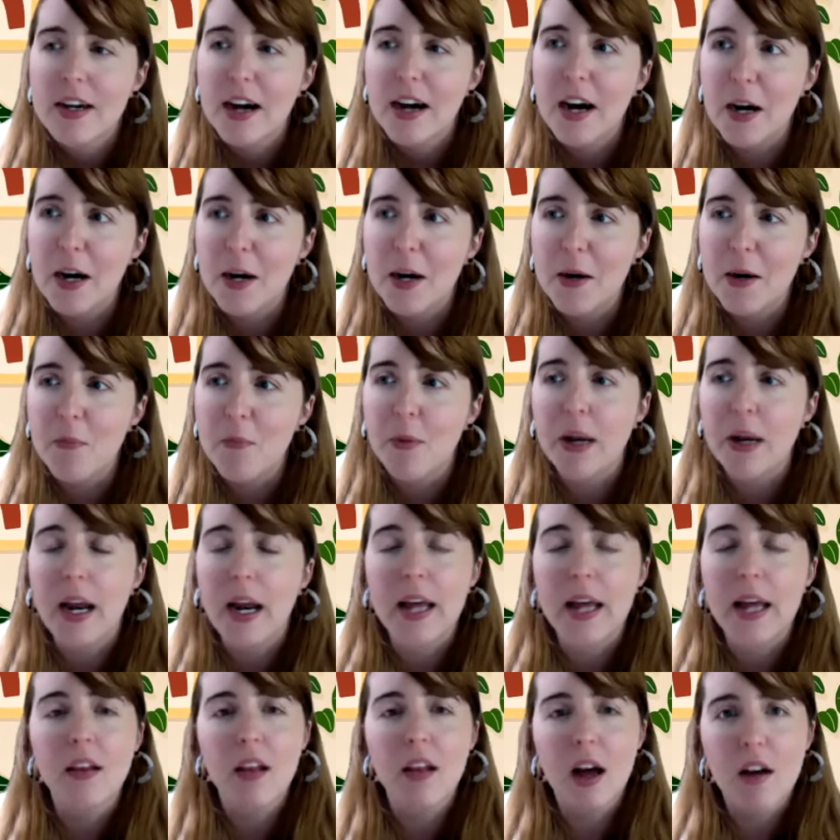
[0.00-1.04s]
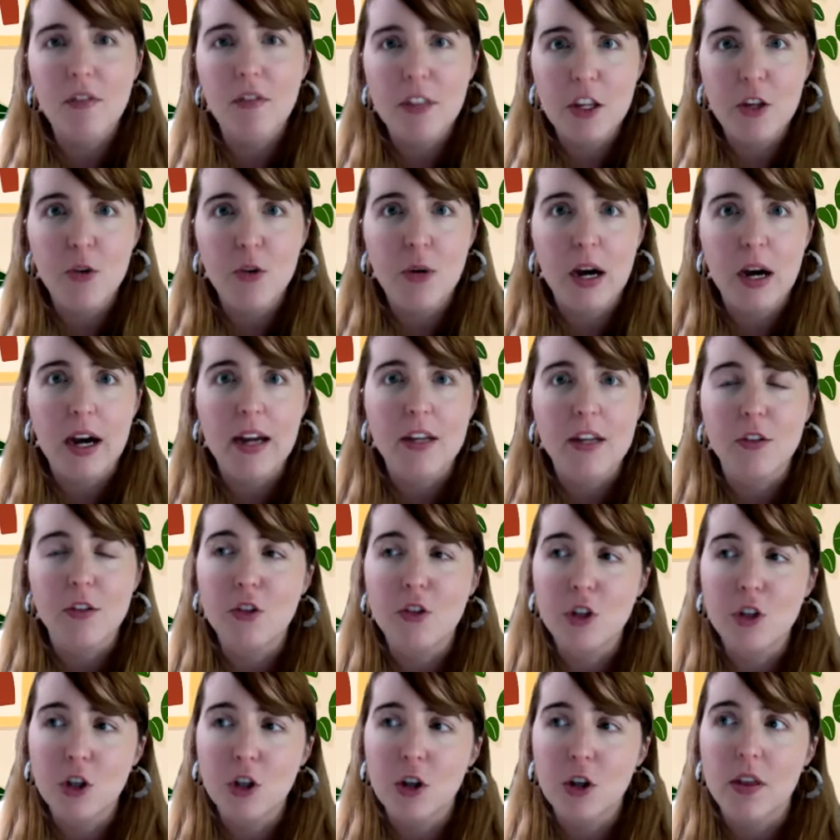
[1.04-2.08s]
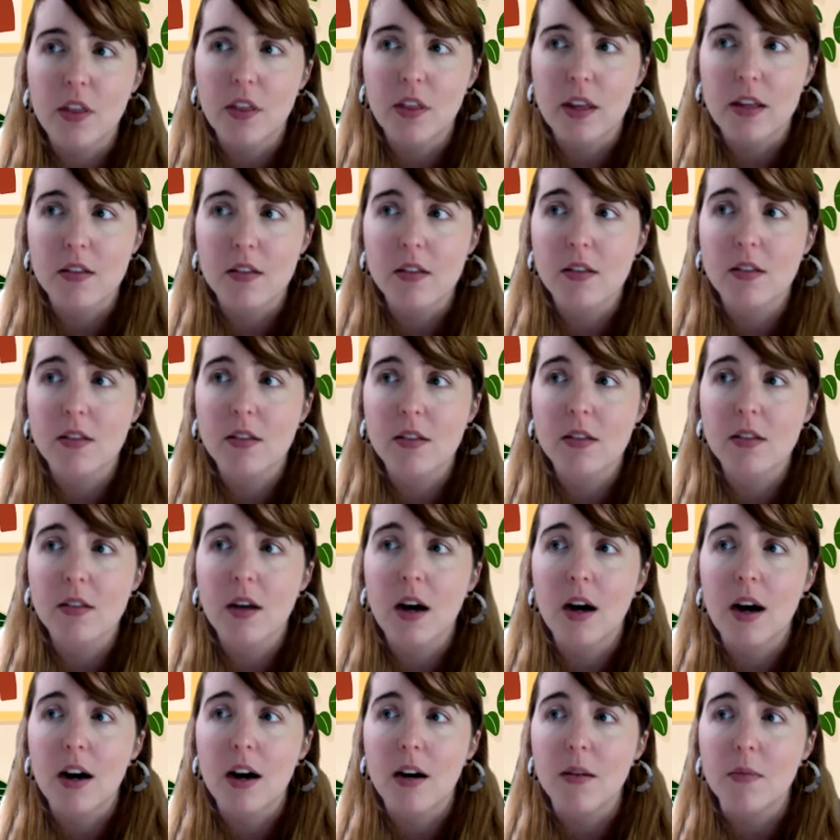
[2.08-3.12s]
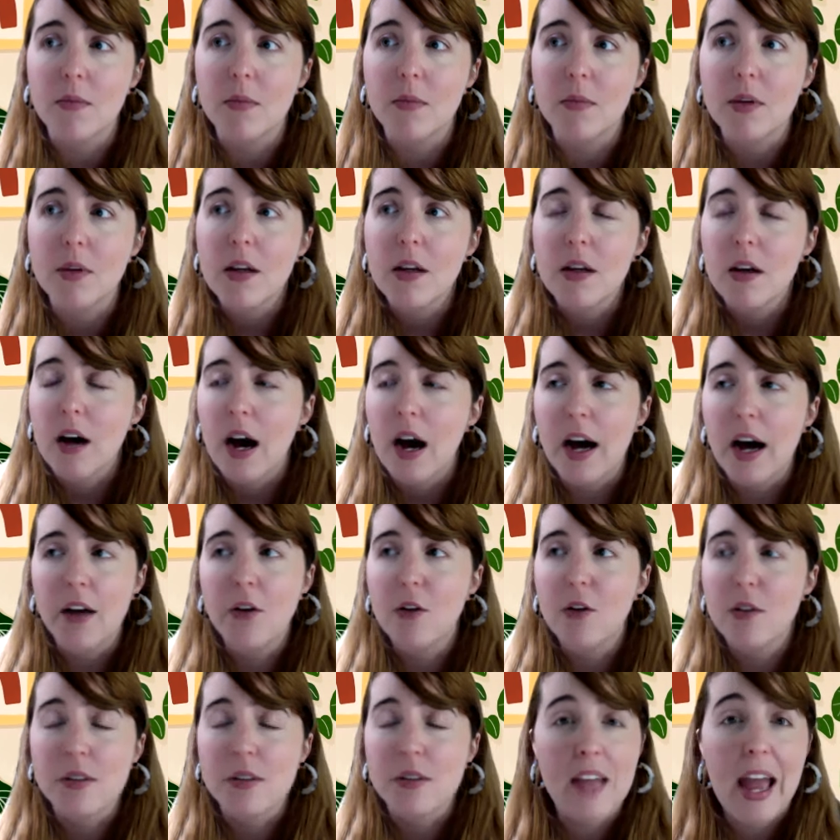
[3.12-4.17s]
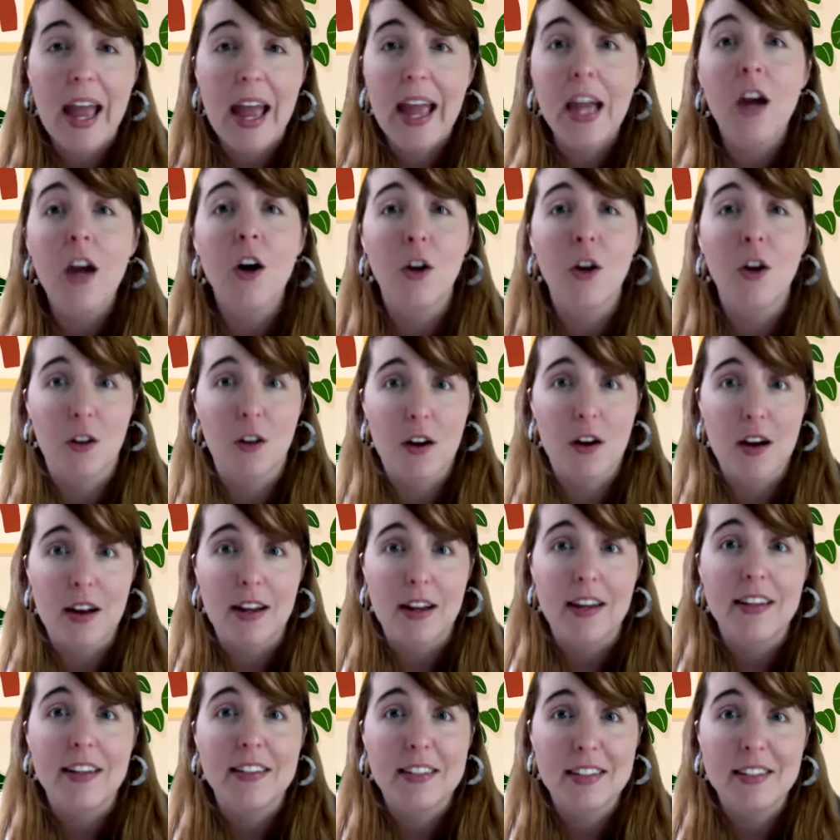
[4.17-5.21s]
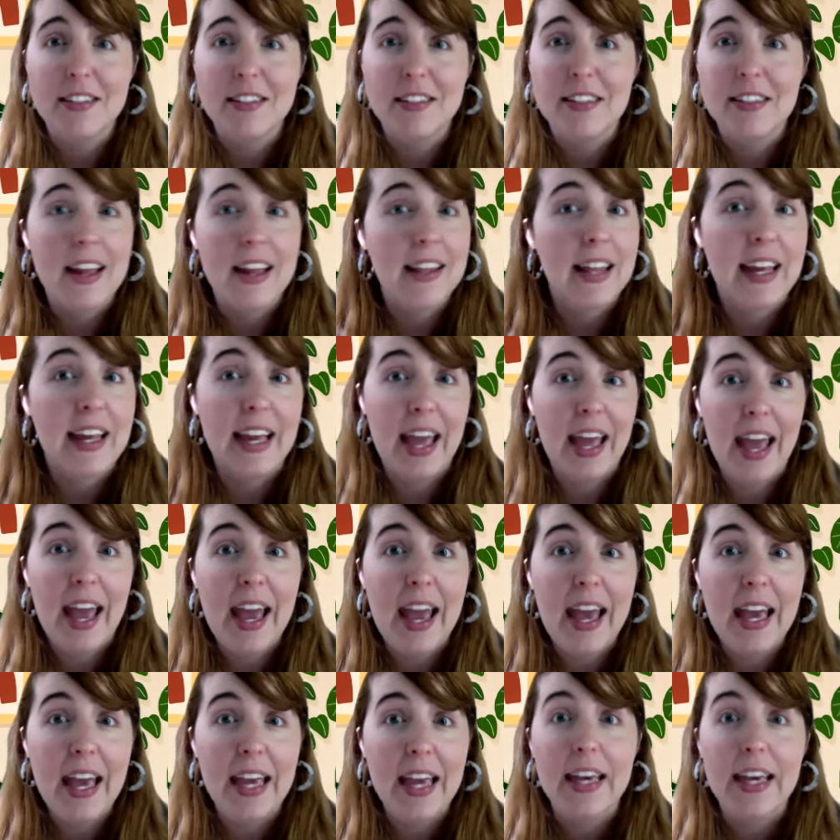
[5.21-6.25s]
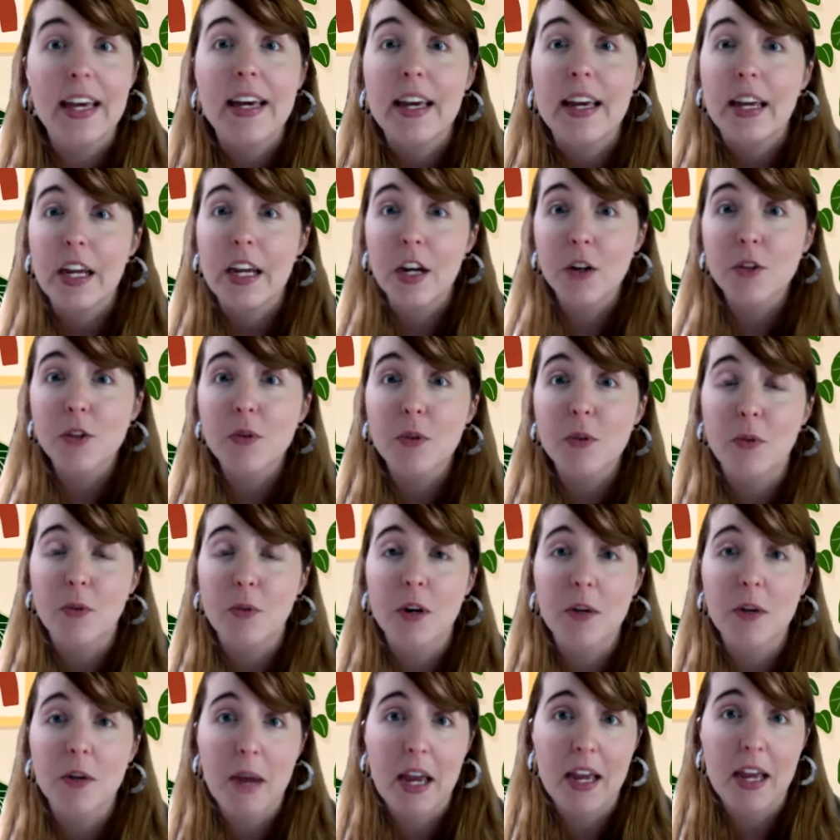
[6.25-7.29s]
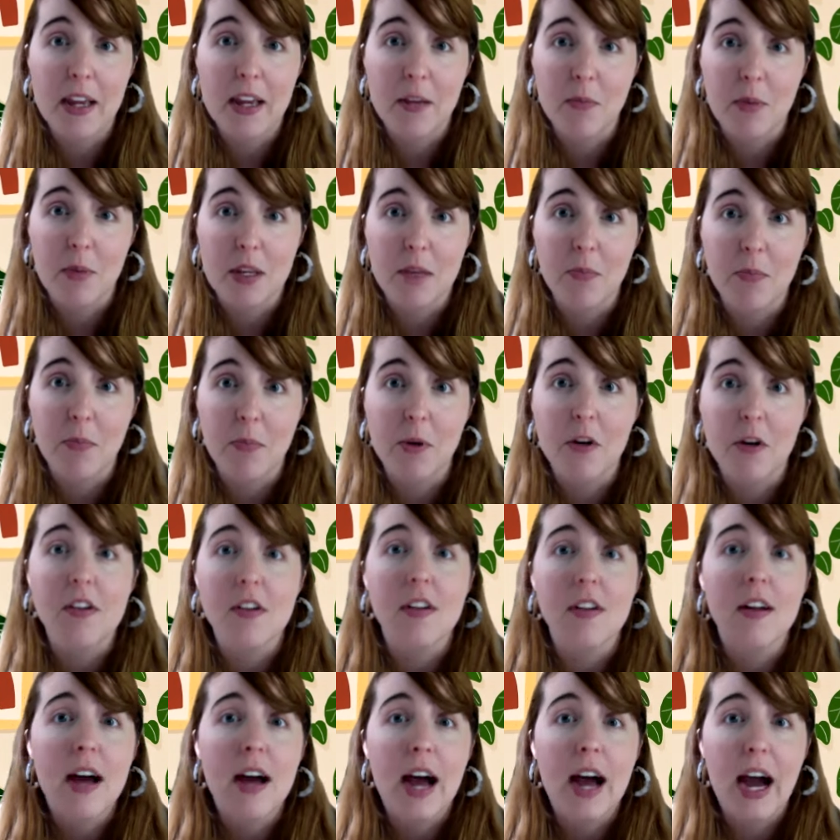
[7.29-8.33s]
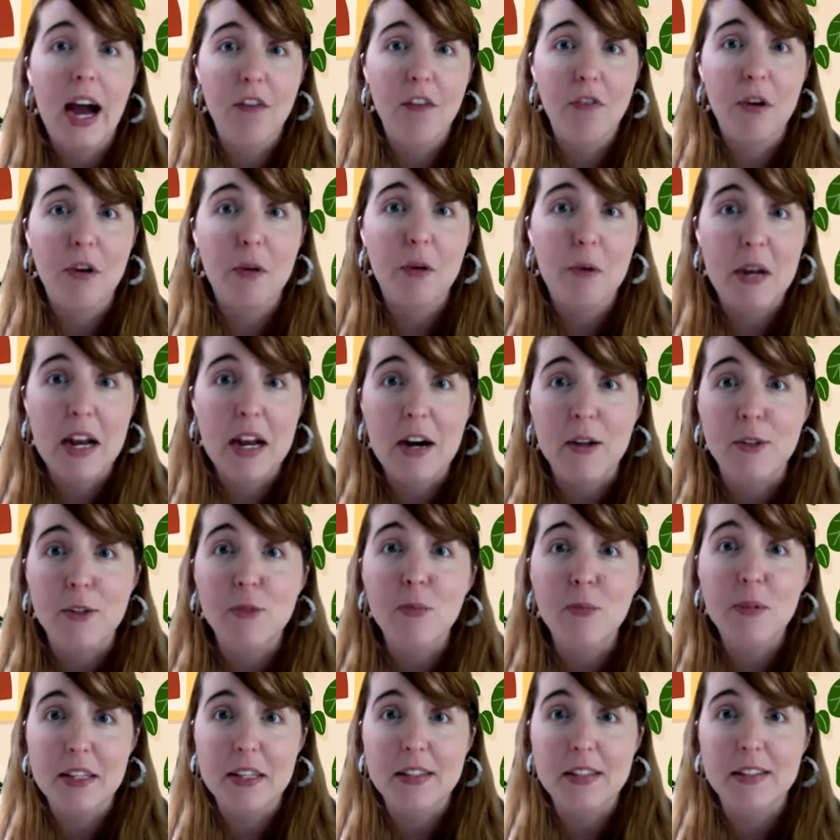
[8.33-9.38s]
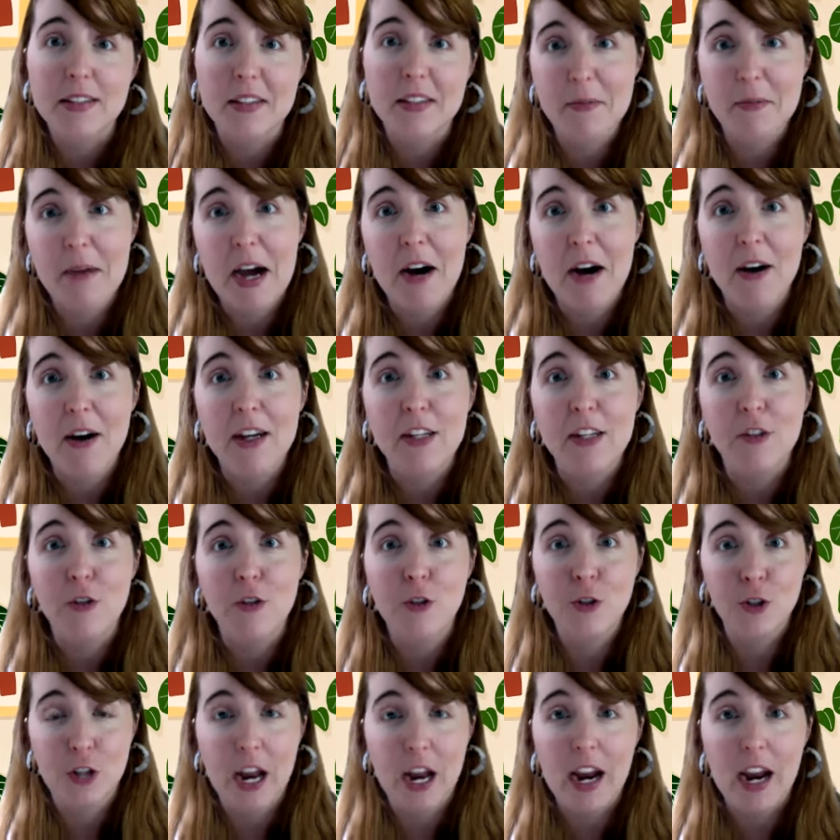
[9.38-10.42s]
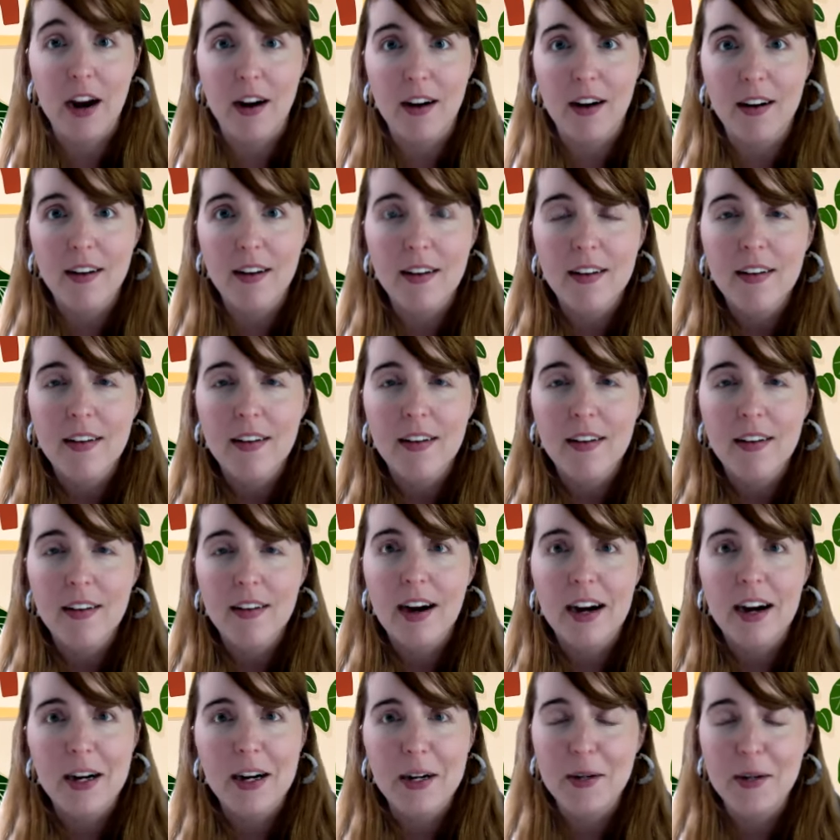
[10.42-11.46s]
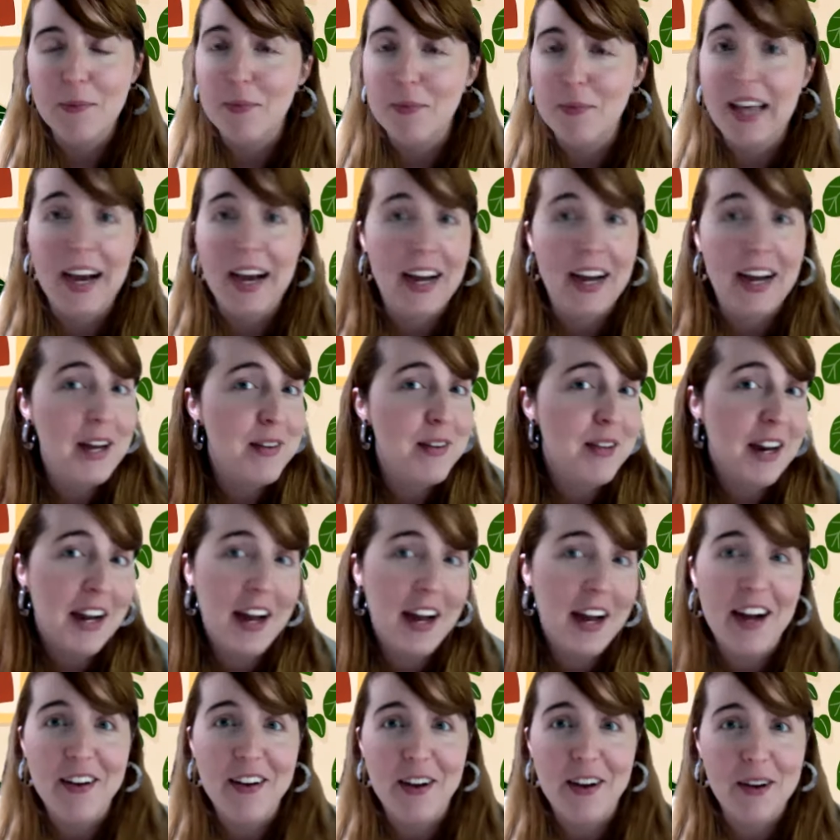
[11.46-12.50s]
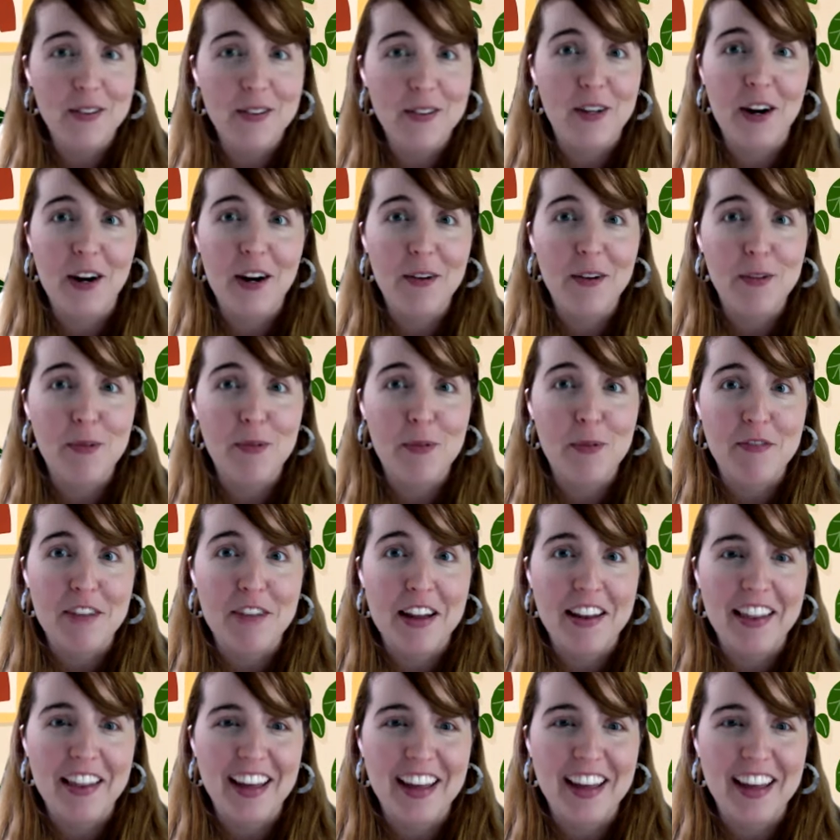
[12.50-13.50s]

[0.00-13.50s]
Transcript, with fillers: Um, but I love that you guys took this. Um, I don't know, this angle on it to say, like, hey, here's what we're paying people. Everyone else, please come out and share. Um, yeah, I mean, I, I'm sorry, I was a big fan of that.